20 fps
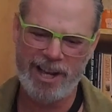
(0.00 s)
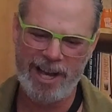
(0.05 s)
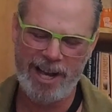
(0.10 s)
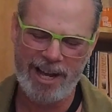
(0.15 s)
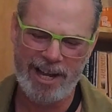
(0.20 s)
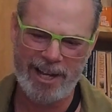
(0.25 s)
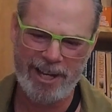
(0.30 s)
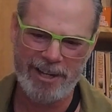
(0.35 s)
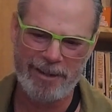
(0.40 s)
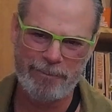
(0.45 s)

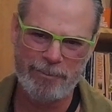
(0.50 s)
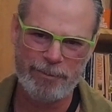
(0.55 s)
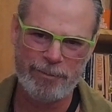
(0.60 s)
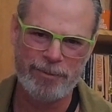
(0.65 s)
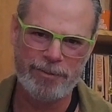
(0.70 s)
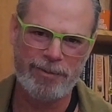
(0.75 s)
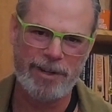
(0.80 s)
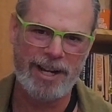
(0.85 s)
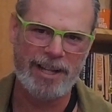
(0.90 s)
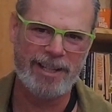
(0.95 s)
I am
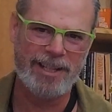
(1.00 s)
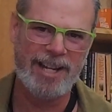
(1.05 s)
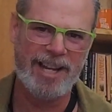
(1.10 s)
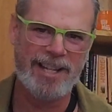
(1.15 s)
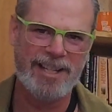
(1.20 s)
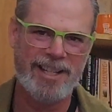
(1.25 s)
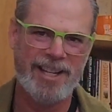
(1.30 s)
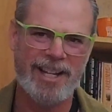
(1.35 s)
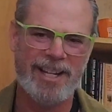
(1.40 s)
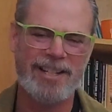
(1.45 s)
Bruce Reilly,
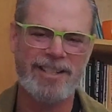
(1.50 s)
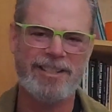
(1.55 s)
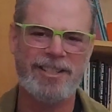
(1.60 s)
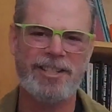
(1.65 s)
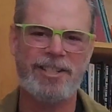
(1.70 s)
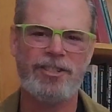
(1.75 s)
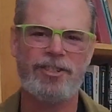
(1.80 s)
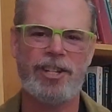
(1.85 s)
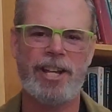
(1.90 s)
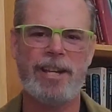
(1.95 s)
aka
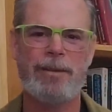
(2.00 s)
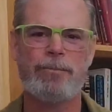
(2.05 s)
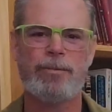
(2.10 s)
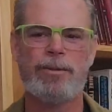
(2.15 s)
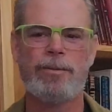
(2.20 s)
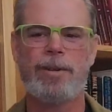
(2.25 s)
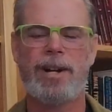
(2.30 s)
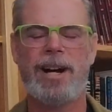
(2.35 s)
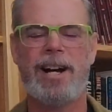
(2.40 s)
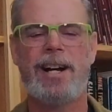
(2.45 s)
DJ
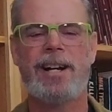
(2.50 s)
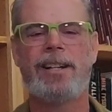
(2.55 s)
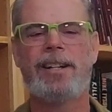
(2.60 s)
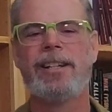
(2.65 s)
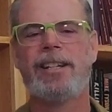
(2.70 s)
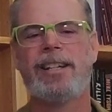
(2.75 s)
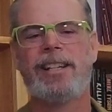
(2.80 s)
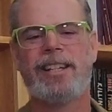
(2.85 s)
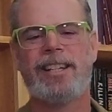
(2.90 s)
Bruja,